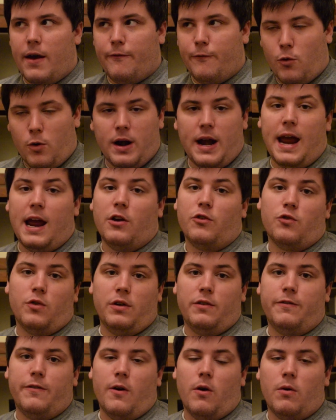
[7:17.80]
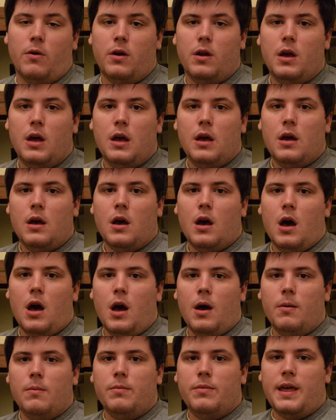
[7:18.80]
for an Android phone.
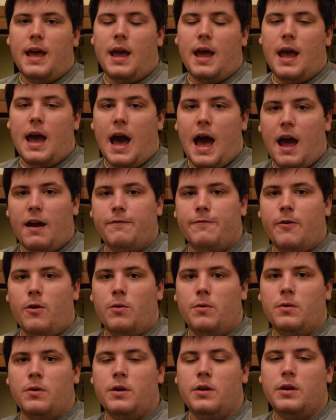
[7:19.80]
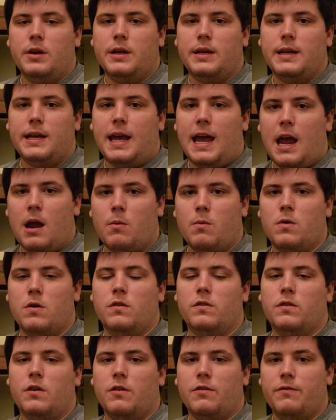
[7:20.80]
The iPhone
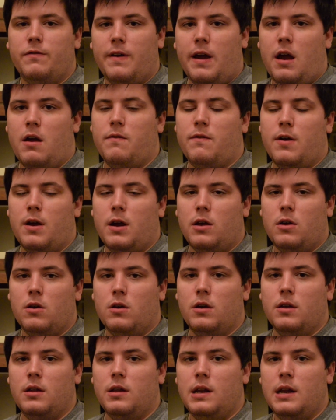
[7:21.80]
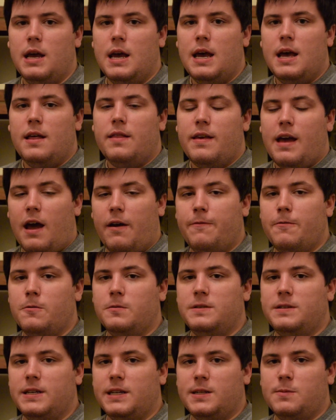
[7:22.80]
cameras are very, very good. The
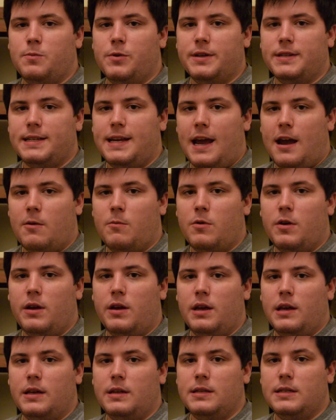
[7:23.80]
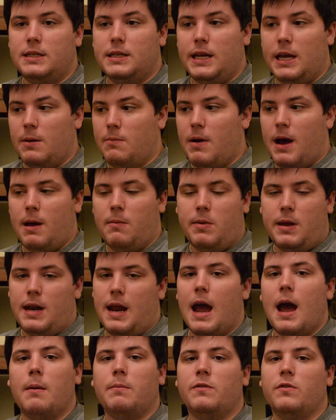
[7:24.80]
iPhone 6 Plus camera is, in my
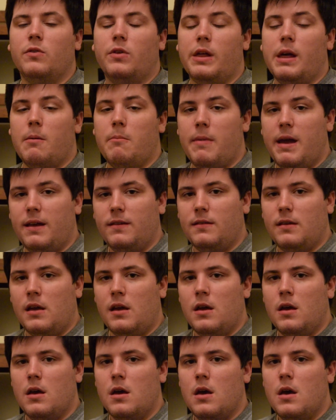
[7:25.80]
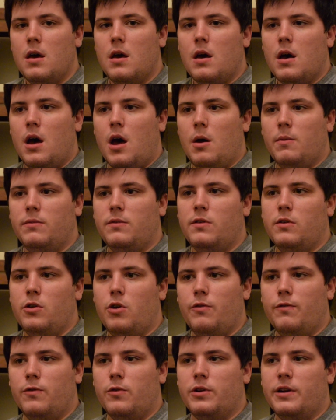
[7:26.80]
opinion, absolutely amazing. So the
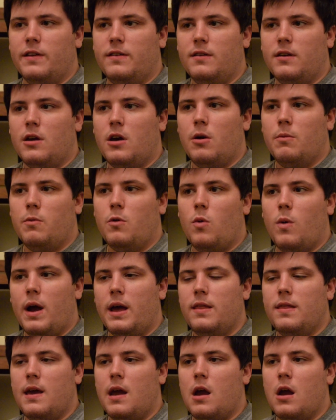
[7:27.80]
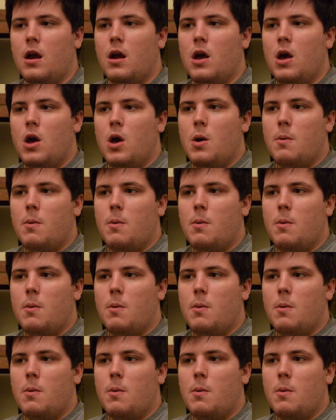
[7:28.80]
Note 4 doesn't come quite there,